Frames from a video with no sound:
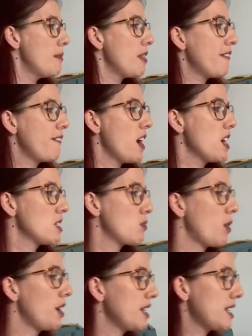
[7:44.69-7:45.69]
The first
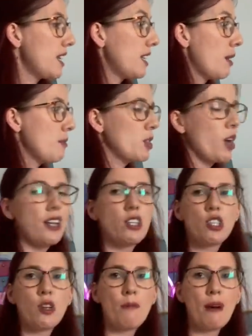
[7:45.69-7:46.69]
one I said that I was going
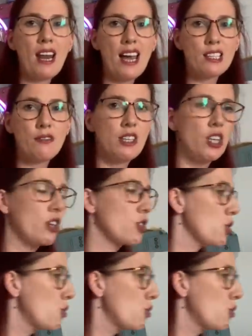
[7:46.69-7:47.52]
to do in my last video, I'll just